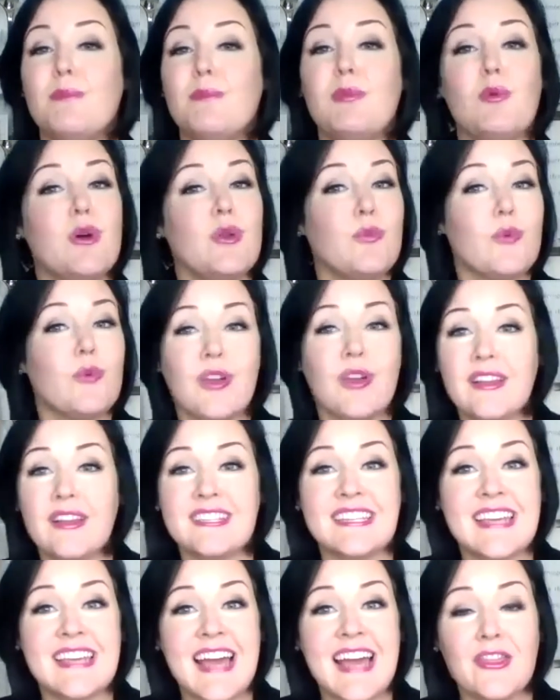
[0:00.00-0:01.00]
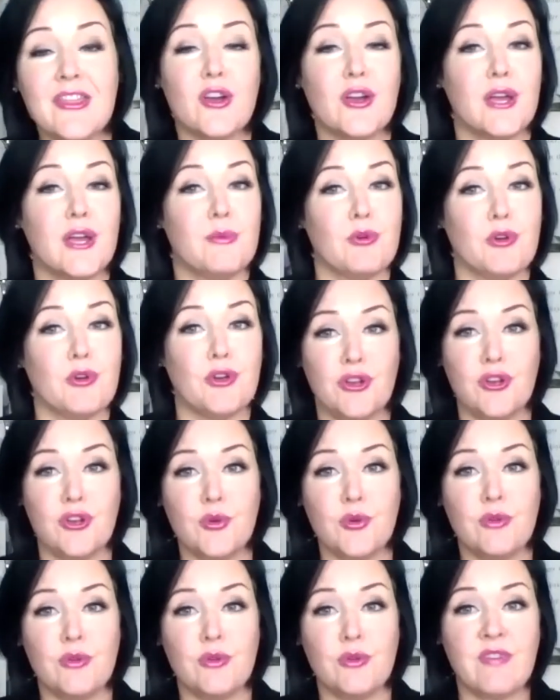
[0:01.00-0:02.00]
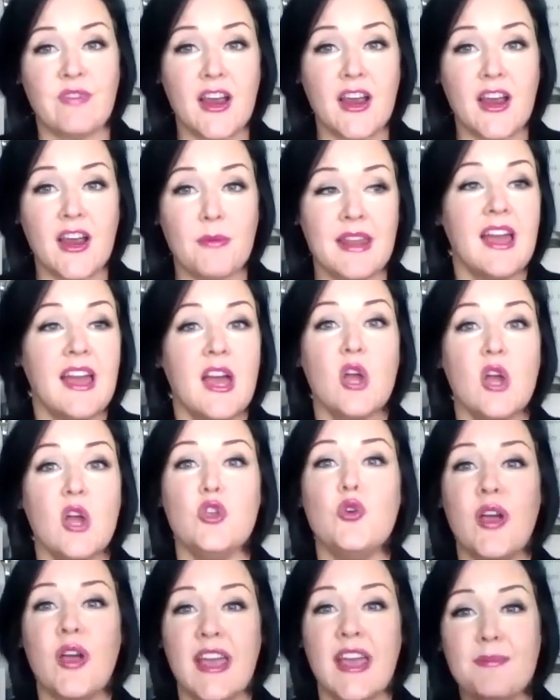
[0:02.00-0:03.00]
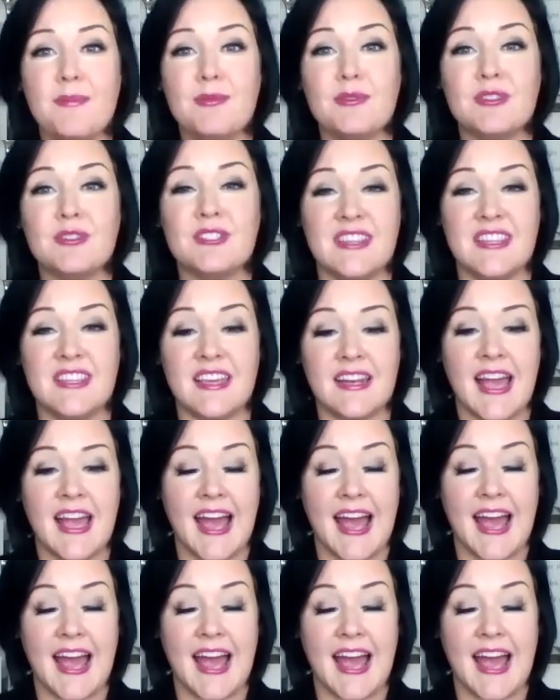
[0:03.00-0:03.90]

But when we're together and we're in a new environment, you're able to then